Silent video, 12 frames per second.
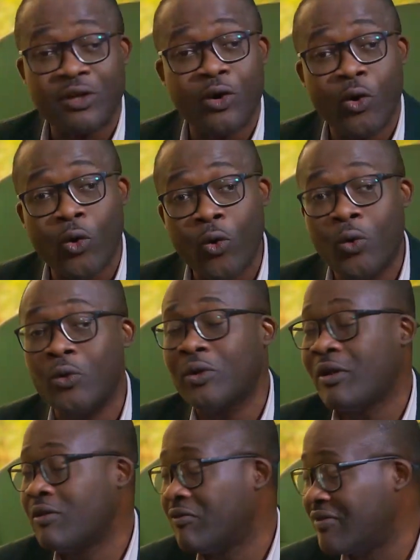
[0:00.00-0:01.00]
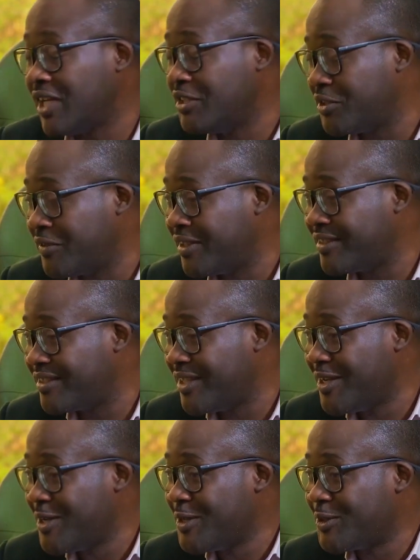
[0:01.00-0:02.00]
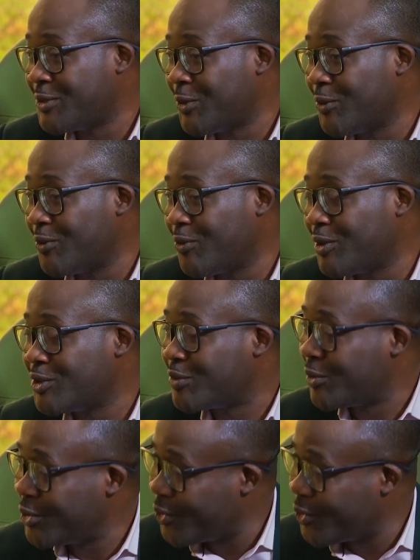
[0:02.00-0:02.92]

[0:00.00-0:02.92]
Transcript: a whole lot of Nigerians. So once more,